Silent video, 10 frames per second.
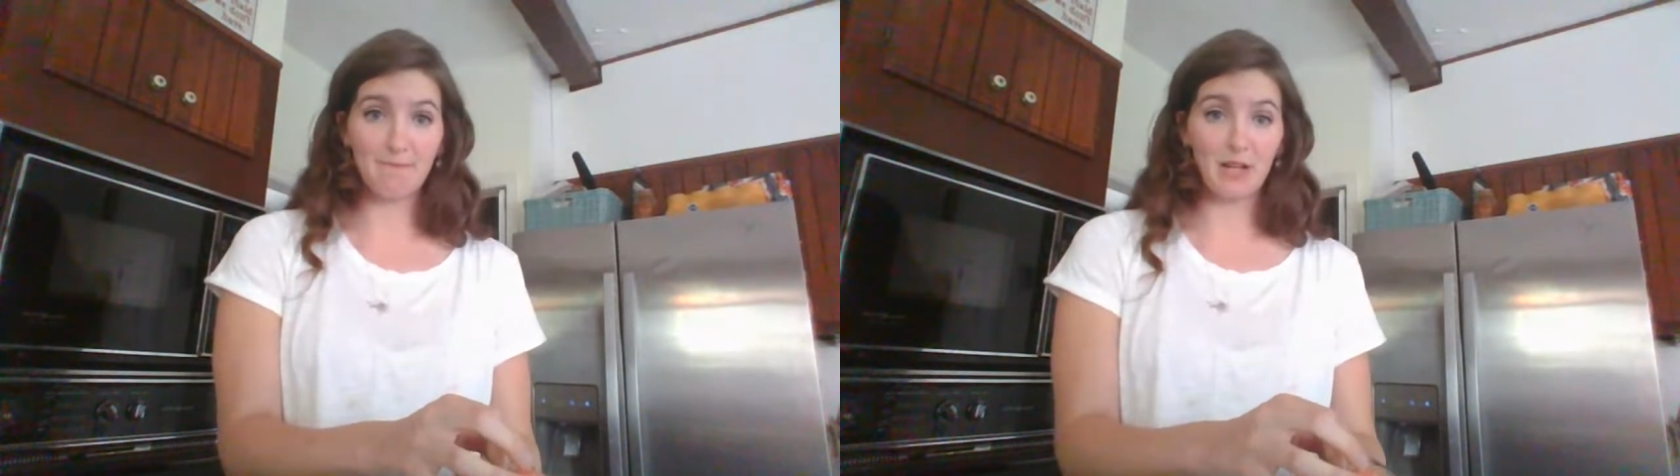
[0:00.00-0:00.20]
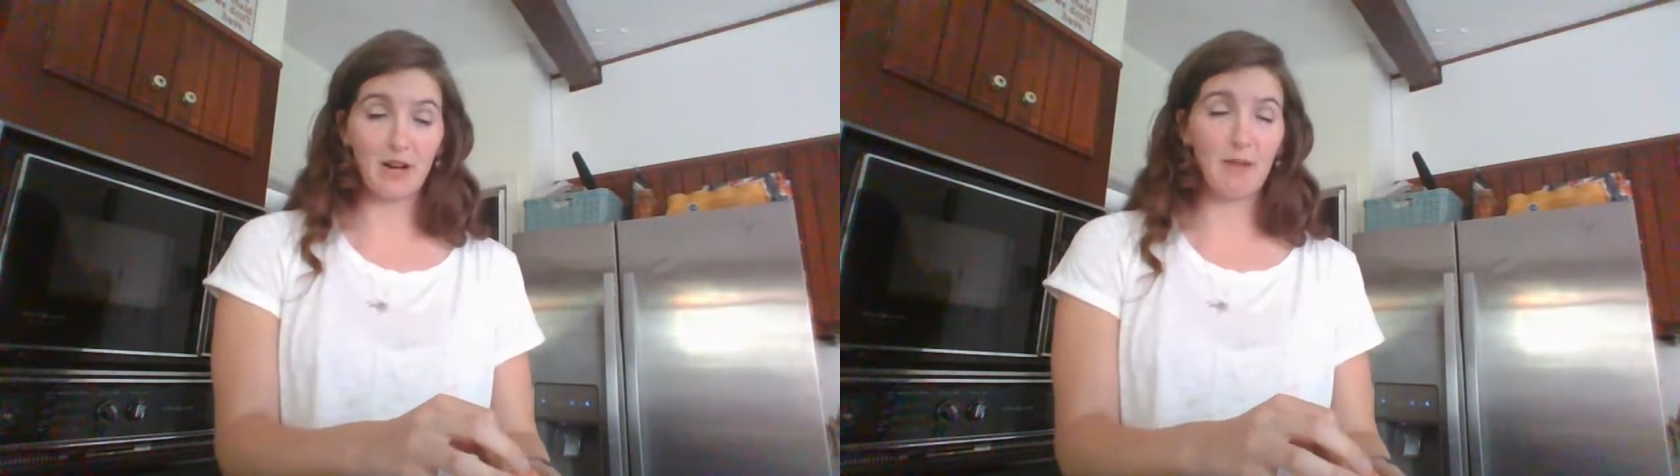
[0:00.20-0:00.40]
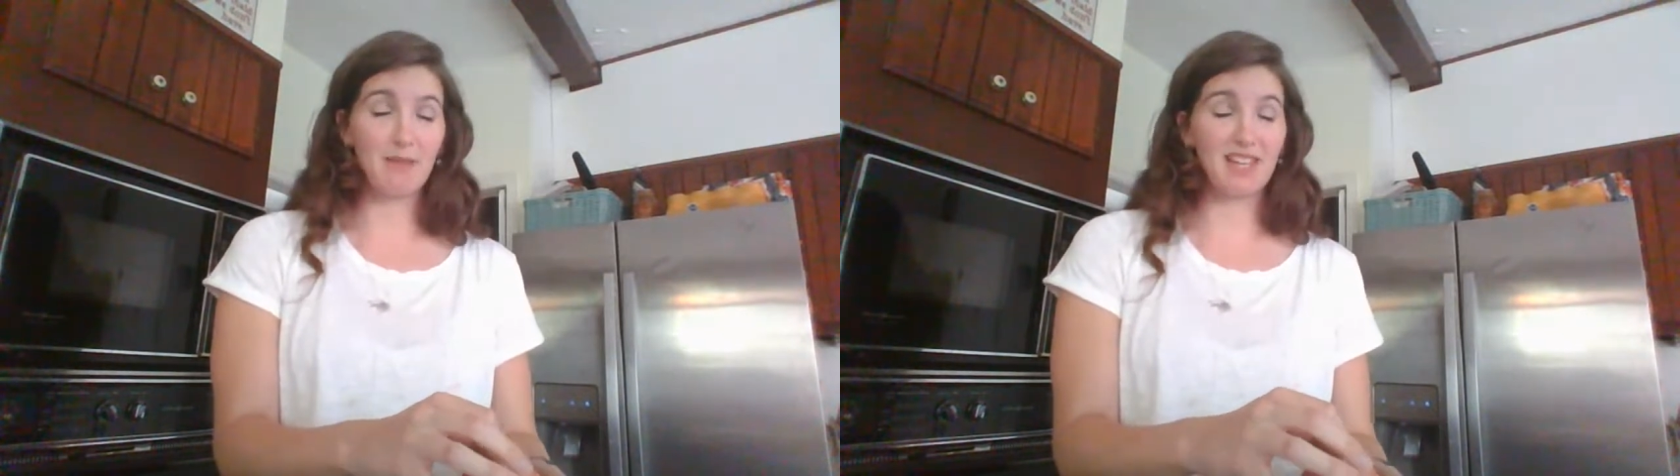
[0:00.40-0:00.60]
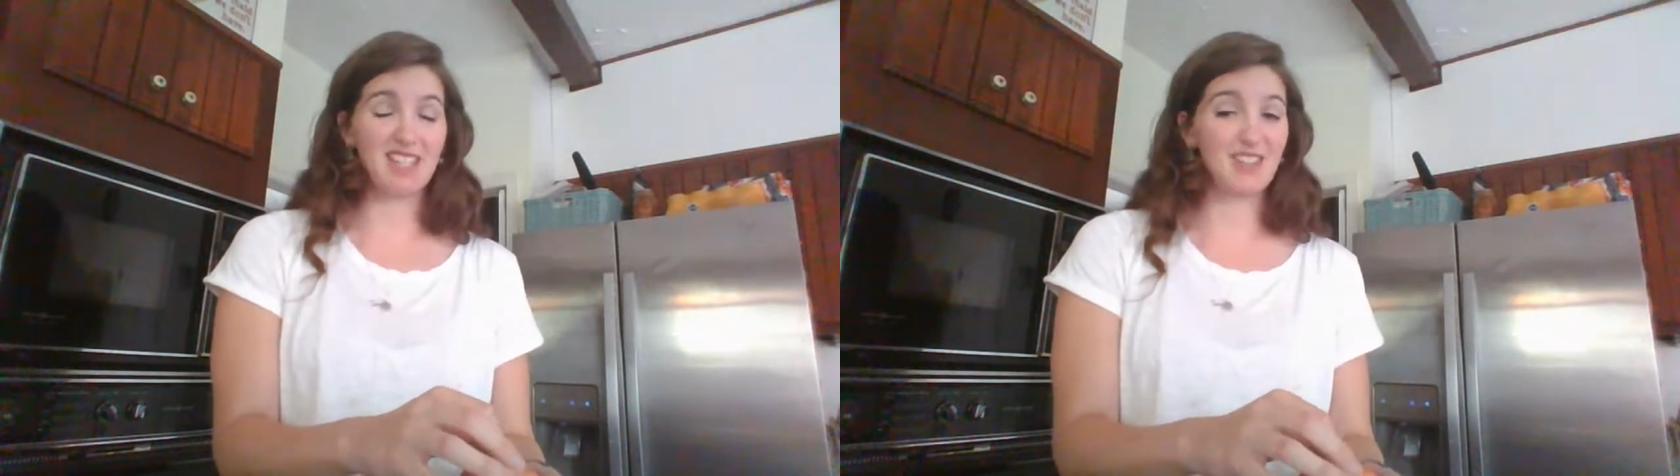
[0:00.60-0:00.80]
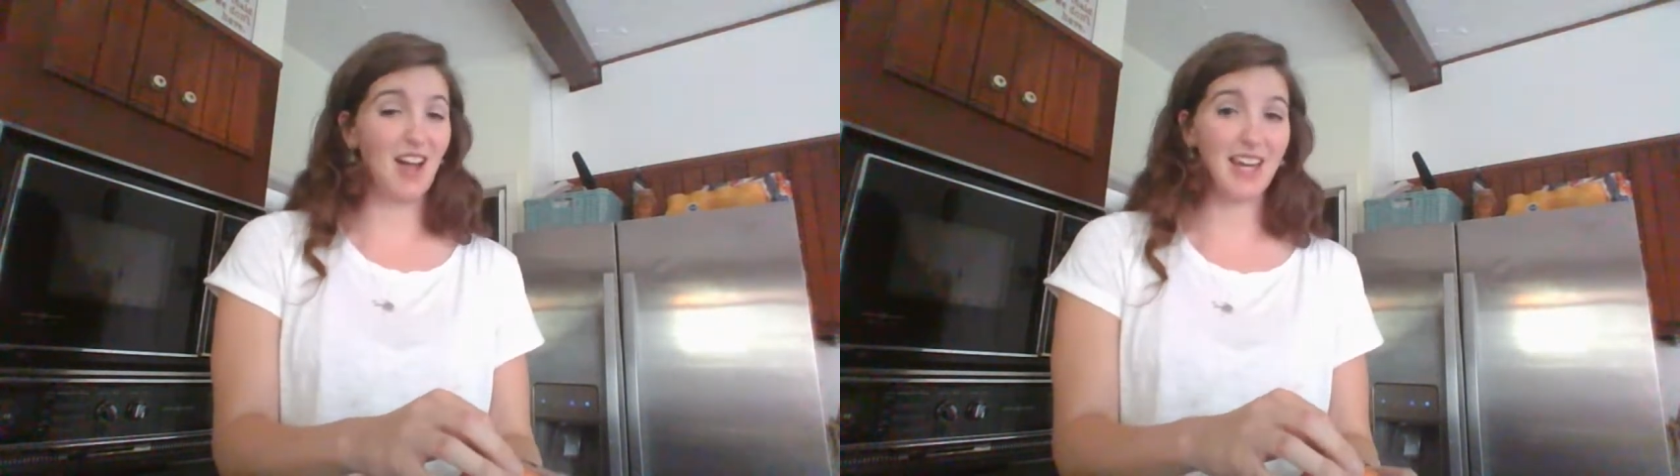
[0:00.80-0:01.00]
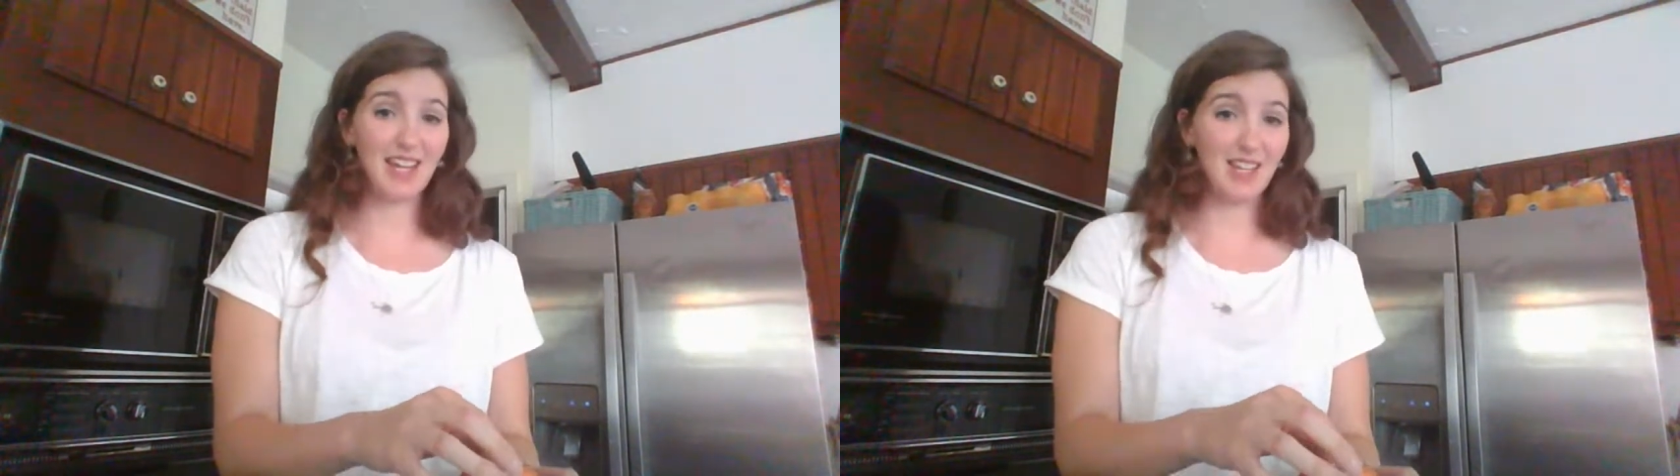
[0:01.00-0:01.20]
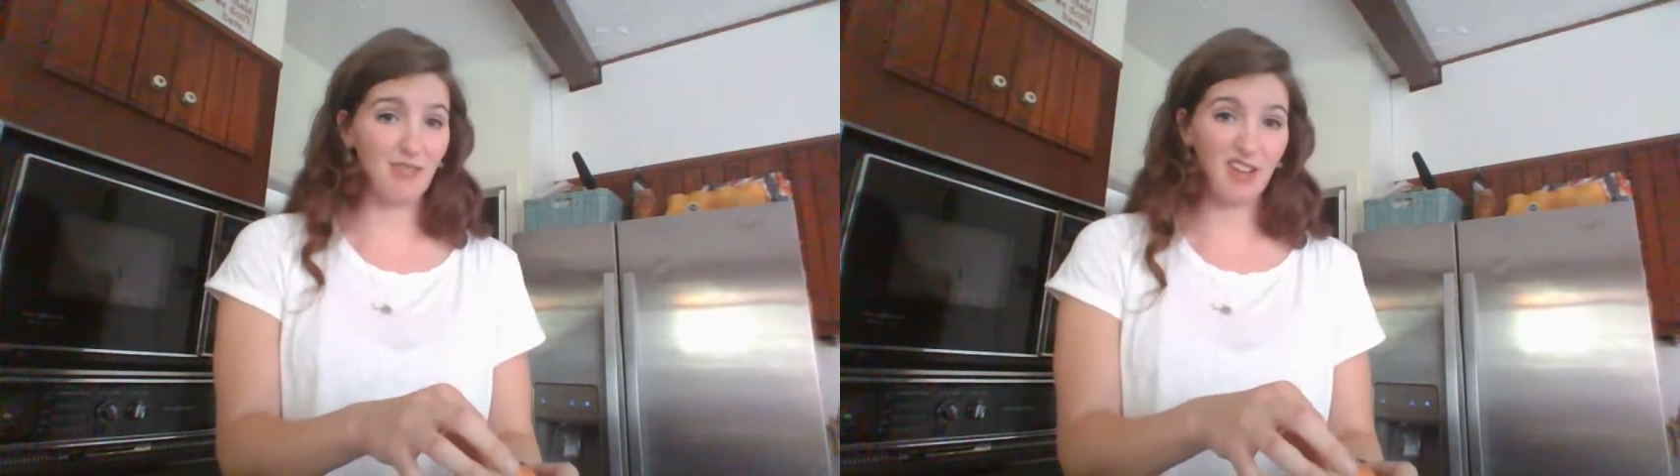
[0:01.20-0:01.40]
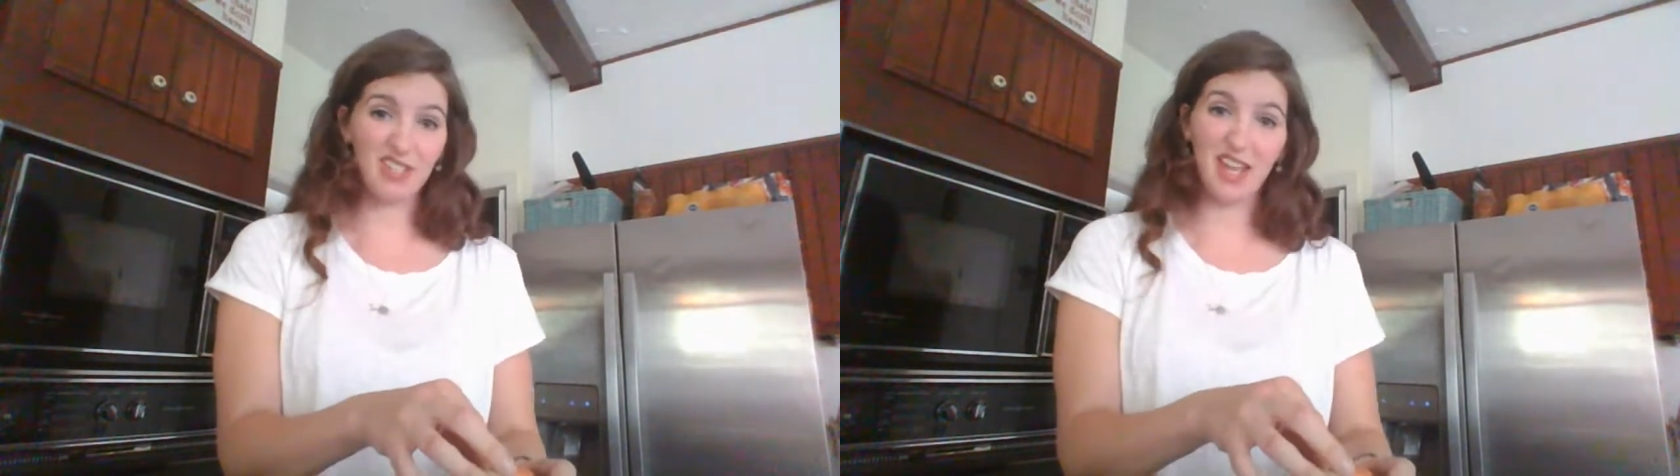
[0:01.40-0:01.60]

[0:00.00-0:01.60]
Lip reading: All right. Because not eating throughout